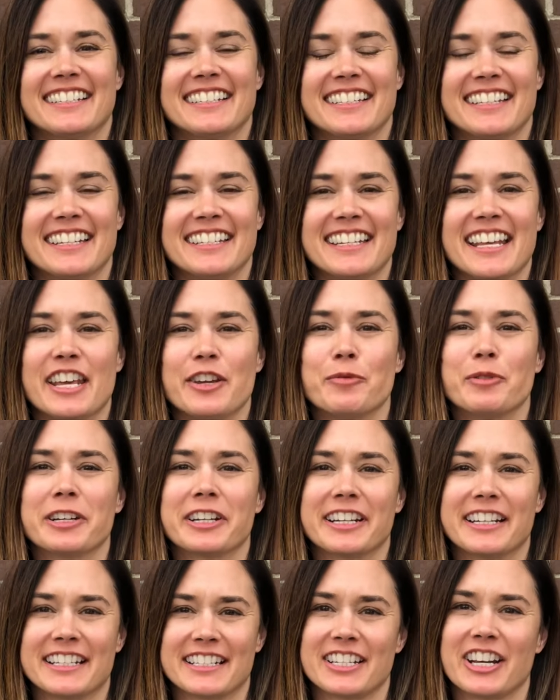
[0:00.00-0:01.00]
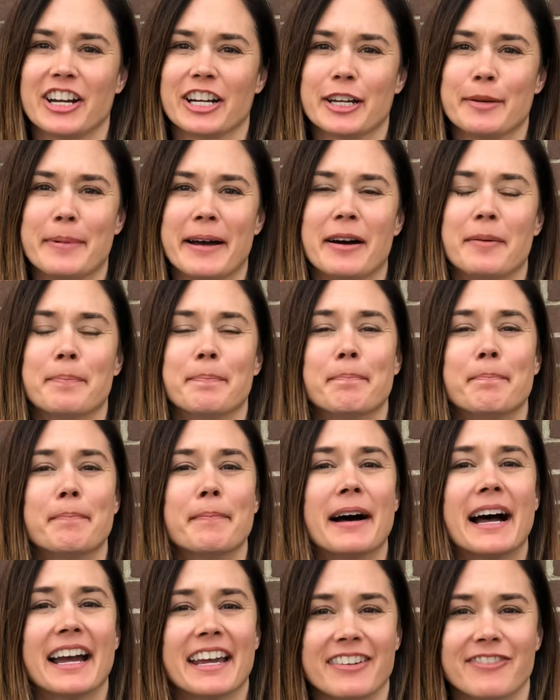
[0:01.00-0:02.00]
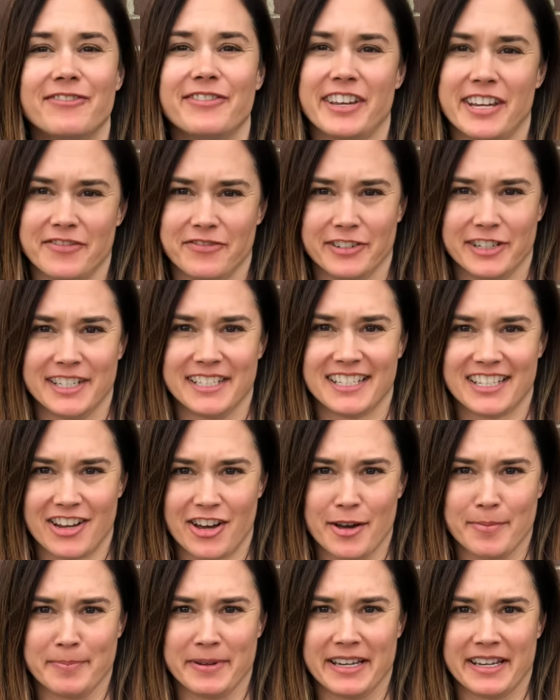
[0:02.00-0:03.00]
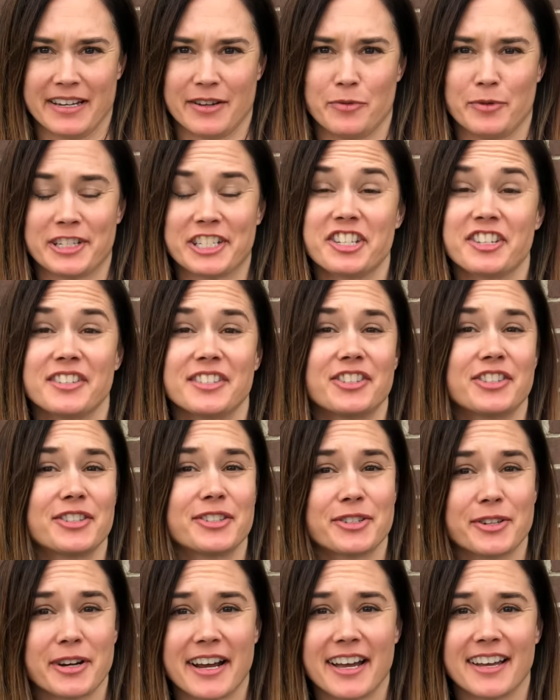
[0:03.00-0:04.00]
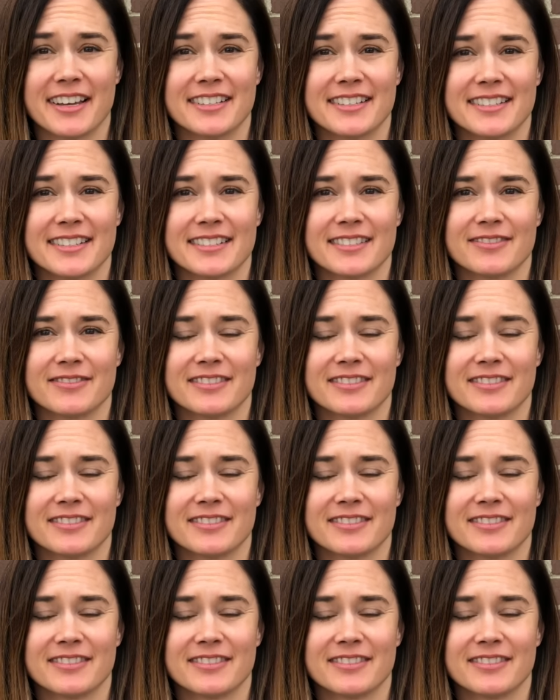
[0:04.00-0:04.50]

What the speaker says: today we're going to talk about my favorite topic, which is stress.